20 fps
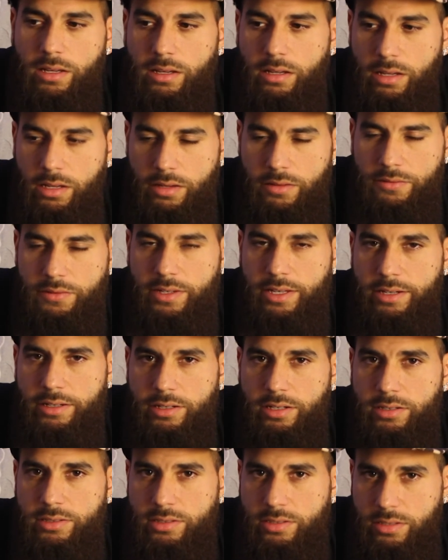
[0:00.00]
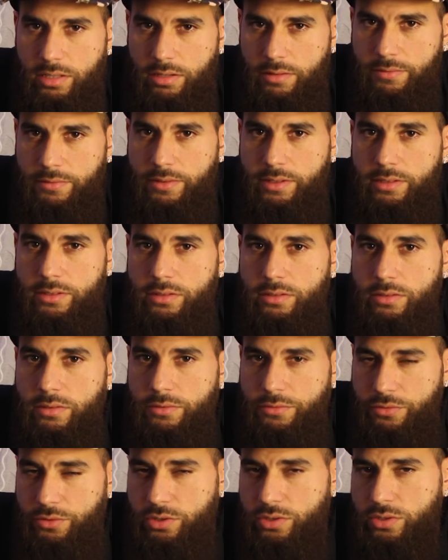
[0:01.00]
of getting our stuff into the
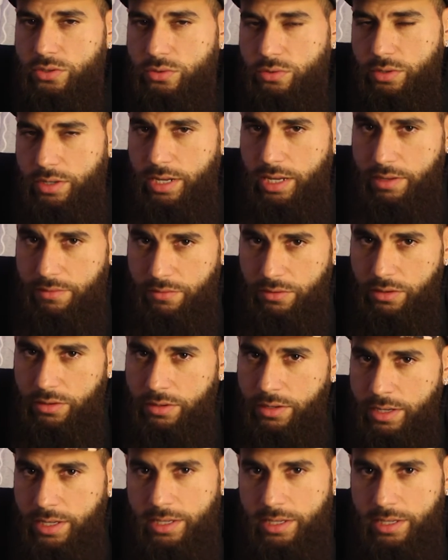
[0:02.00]
first store ever.